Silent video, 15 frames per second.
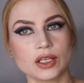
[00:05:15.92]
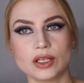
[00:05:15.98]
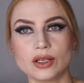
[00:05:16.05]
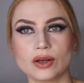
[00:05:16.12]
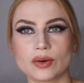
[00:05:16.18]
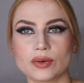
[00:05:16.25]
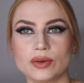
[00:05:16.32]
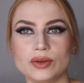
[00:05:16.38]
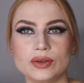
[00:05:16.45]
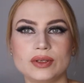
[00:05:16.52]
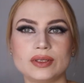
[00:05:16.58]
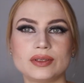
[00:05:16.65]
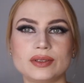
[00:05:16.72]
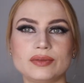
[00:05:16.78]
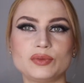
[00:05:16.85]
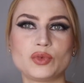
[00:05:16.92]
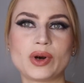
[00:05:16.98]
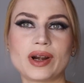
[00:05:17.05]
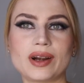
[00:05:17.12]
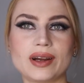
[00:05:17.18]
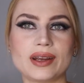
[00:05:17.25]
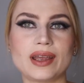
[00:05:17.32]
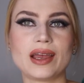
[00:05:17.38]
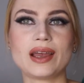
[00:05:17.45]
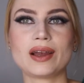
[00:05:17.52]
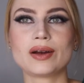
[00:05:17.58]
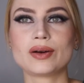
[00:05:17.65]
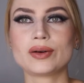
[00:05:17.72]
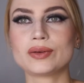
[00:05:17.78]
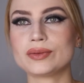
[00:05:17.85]
You know, you can wear a
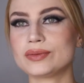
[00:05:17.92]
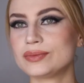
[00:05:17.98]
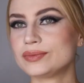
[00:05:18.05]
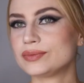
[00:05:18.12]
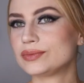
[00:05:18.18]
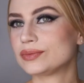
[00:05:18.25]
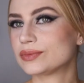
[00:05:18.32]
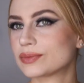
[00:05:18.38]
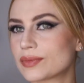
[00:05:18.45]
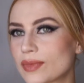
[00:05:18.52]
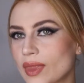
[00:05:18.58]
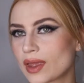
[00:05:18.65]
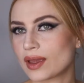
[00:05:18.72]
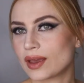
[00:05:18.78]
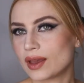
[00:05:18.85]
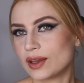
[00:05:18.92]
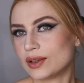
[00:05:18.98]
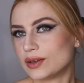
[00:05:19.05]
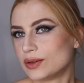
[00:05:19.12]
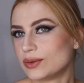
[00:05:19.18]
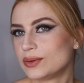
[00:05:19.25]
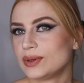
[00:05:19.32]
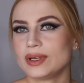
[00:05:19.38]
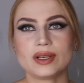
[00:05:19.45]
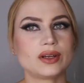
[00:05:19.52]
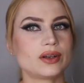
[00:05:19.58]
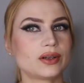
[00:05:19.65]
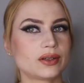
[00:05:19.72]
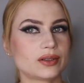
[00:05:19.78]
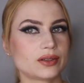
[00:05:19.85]
gown, New
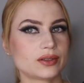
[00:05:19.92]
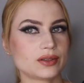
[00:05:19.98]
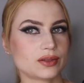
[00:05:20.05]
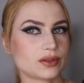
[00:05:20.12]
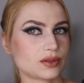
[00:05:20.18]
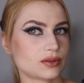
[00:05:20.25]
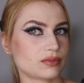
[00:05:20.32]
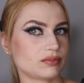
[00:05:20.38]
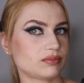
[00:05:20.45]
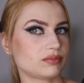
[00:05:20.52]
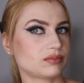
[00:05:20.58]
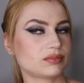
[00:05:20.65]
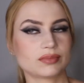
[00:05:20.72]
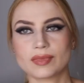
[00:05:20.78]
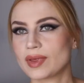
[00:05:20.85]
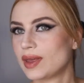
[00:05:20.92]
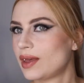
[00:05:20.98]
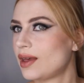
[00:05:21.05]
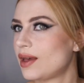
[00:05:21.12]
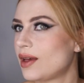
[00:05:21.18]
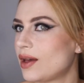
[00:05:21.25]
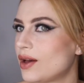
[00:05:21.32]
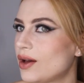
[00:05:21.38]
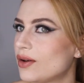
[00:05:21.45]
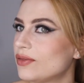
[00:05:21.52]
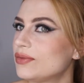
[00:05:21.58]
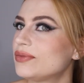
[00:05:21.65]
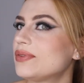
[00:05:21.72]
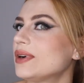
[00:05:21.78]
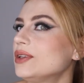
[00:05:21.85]
Year's,
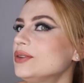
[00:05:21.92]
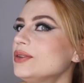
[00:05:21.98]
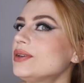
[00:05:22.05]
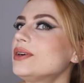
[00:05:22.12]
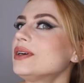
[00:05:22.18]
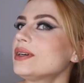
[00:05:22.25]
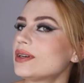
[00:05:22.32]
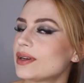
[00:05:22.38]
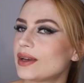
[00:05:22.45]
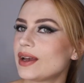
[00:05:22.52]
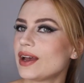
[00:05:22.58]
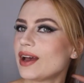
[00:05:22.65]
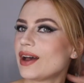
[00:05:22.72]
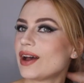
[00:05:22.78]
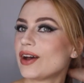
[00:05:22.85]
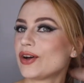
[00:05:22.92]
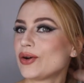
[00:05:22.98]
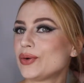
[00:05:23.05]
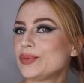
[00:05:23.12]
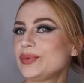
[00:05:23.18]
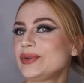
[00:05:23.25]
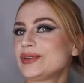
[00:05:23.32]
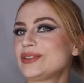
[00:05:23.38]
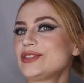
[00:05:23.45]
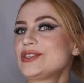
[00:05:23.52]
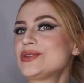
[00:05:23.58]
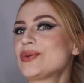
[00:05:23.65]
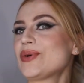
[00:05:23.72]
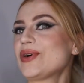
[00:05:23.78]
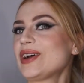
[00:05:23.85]
fun look. Hope you
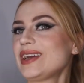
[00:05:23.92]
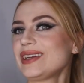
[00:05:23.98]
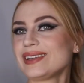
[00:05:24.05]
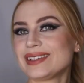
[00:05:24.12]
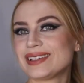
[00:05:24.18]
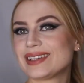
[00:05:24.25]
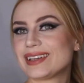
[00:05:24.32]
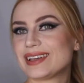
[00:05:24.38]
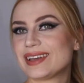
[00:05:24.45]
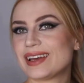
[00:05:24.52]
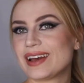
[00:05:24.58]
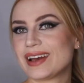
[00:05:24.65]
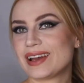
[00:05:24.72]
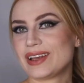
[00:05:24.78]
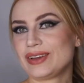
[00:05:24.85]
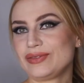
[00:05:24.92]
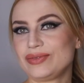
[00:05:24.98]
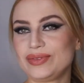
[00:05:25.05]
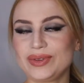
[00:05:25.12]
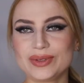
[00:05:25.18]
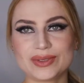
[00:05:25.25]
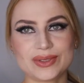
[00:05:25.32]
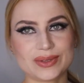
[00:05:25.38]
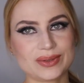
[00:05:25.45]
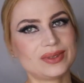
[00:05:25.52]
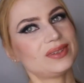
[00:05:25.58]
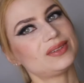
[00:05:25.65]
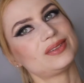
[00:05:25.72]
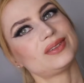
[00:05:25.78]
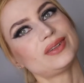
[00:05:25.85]
enjoy. If you do
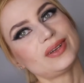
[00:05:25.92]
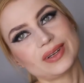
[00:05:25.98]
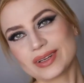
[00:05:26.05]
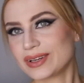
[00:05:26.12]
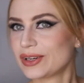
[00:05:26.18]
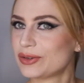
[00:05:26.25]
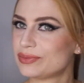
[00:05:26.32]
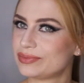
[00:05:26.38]
this look,